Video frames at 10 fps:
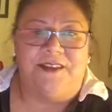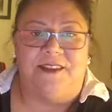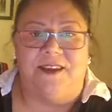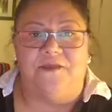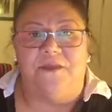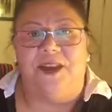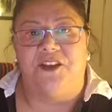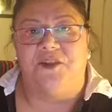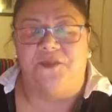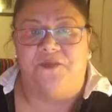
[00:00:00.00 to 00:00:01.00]
the
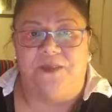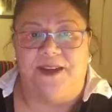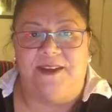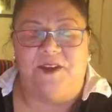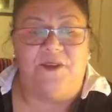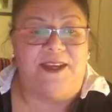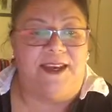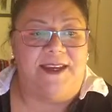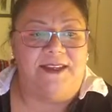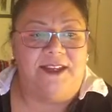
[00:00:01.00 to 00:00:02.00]
information we've been looking
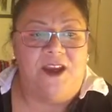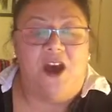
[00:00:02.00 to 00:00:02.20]
at.